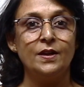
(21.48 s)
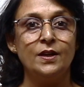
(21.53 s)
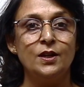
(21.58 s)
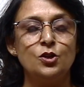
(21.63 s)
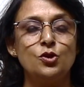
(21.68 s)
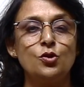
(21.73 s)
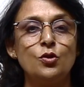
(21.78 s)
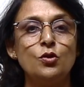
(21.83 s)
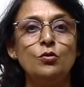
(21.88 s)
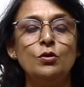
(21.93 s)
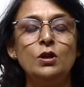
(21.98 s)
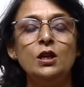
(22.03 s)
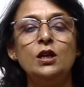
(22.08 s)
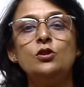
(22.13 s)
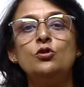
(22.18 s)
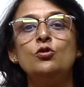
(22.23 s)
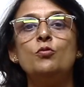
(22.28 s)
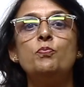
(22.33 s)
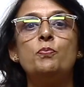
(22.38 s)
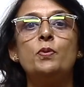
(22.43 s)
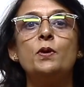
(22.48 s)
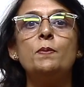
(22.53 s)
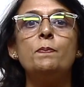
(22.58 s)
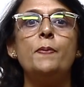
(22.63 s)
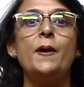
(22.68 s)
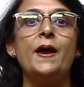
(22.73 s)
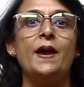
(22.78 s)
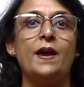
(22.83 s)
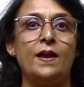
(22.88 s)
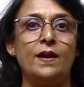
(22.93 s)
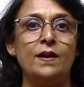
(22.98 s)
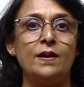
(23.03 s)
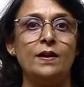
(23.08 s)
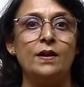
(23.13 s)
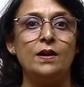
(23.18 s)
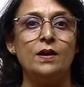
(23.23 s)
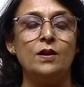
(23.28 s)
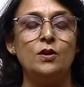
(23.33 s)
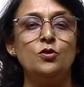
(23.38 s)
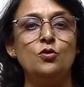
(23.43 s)
So you need to prepare
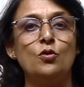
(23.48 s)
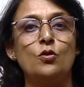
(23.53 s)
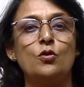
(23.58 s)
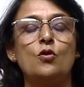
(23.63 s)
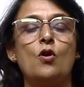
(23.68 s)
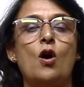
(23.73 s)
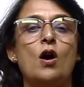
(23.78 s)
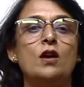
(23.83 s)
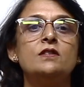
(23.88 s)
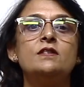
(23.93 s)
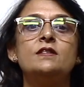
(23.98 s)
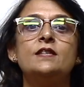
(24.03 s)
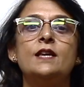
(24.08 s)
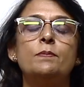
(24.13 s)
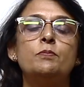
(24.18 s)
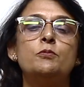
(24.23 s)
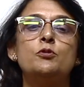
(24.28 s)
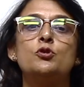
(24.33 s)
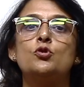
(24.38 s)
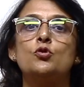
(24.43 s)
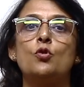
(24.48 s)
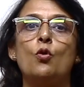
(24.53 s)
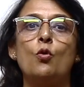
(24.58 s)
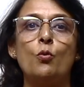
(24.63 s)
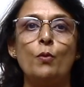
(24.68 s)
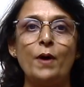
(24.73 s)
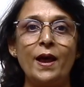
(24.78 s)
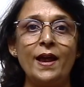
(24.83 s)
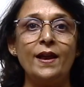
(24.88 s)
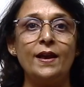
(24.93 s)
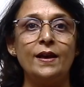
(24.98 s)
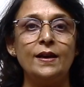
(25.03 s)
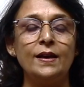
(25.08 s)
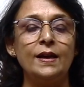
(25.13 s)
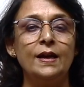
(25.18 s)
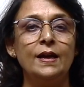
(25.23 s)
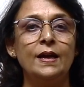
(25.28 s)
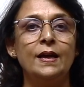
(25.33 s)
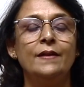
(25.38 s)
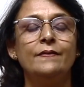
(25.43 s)
your concept so
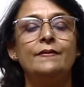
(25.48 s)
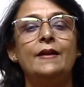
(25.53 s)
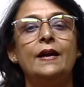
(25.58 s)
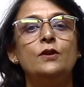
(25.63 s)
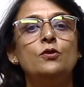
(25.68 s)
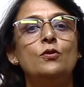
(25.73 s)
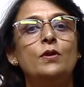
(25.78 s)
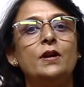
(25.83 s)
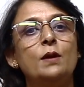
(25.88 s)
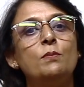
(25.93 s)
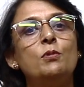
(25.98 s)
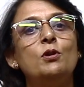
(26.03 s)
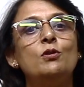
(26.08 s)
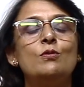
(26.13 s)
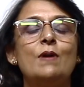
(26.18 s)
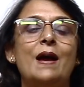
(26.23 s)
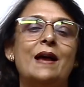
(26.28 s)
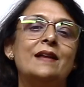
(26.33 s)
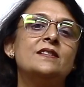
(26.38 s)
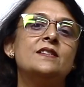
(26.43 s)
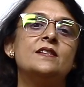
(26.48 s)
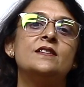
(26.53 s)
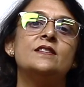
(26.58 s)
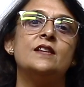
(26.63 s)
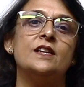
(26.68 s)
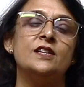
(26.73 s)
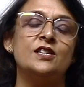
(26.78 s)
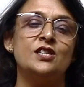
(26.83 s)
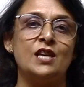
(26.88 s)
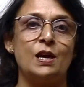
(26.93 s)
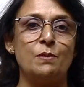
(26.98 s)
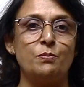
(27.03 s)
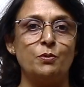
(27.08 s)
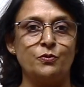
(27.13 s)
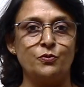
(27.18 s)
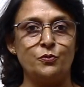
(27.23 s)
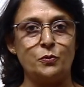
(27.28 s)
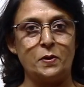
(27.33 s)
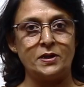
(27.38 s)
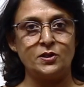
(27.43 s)
well that you are able to answer such type
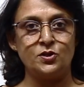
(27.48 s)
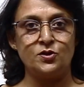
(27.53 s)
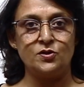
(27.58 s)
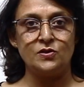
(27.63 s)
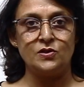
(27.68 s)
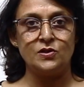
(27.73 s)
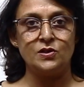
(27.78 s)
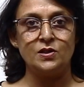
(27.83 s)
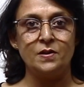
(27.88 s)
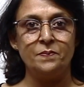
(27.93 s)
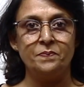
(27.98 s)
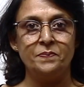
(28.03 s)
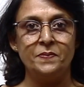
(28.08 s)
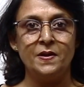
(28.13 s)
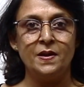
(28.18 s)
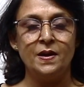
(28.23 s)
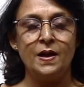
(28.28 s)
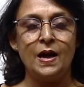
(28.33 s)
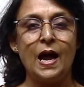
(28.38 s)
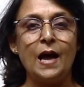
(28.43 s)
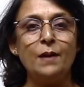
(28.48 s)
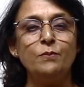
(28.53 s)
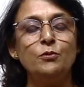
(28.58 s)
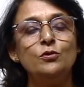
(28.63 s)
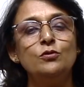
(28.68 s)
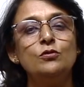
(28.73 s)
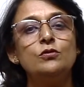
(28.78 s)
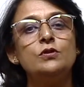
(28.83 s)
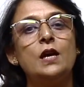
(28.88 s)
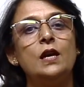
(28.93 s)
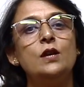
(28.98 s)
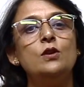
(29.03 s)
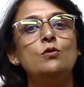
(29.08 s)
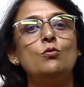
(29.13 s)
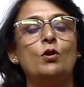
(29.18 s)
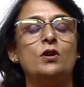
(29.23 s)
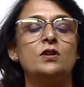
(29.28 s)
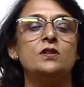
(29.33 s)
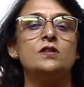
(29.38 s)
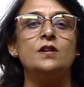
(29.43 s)
of questions. I'm going to tell you
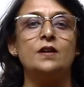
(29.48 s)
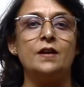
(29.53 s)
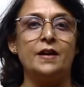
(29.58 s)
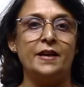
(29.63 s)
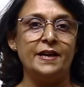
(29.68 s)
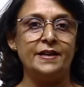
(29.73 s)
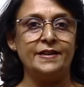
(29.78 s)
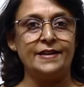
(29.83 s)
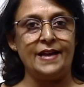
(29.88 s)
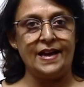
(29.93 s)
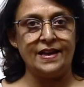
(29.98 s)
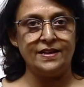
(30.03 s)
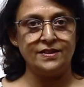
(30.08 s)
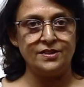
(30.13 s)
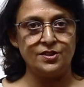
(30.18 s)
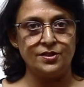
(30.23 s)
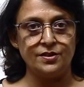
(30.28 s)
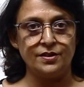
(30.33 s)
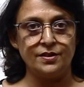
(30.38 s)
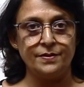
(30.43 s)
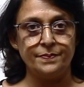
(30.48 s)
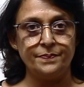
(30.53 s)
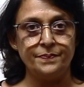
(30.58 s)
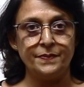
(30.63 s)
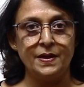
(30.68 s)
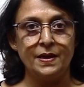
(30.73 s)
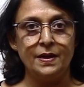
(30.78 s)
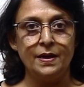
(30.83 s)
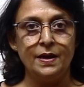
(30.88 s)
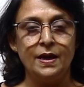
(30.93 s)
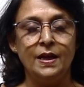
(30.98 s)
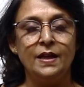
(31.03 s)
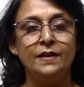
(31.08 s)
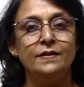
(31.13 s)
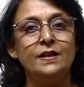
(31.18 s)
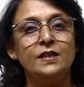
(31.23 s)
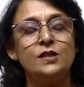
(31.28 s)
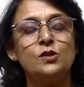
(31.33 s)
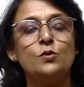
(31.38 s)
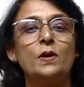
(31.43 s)
what is the correct answer.
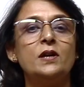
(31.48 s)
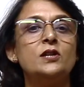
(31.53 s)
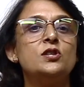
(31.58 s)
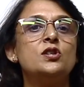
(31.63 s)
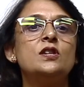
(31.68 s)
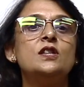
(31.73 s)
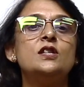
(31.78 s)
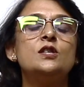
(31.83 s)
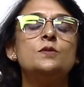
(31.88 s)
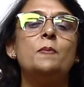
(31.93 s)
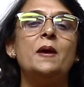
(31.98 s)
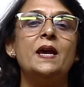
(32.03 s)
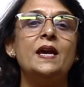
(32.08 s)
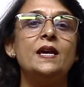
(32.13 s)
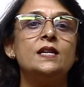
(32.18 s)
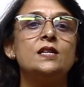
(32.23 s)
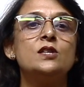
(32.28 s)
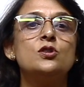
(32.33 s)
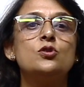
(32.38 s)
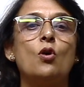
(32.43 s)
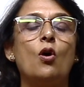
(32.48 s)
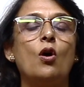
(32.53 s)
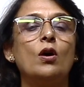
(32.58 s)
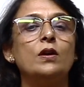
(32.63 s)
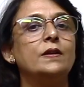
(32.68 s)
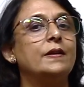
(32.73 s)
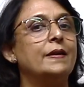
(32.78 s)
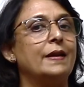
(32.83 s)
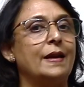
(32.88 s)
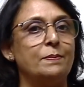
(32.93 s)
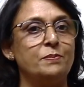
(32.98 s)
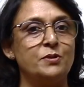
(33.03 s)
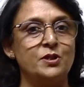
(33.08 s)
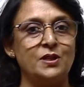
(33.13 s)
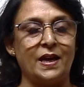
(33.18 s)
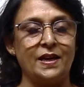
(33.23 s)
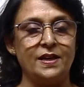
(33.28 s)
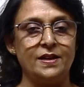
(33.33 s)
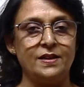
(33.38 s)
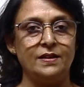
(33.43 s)
This question is based on Kreb's
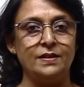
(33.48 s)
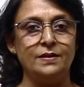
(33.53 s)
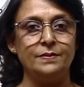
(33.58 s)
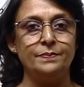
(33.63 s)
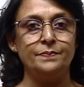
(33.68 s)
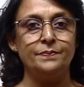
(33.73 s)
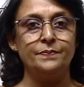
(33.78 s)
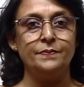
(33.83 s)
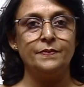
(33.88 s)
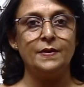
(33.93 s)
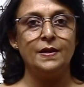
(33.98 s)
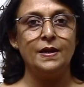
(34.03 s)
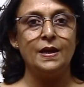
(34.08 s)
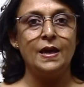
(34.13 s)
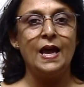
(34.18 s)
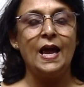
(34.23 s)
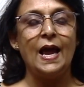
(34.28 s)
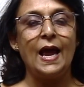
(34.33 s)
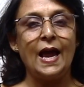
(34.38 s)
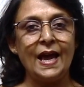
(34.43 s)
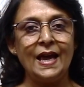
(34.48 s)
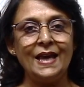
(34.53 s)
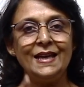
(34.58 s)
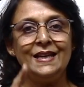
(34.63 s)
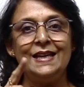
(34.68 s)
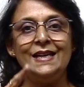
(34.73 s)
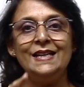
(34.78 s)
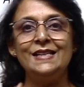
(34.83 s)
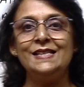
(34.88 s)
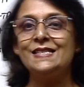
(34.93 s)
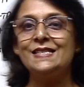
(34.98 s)
cycle. And it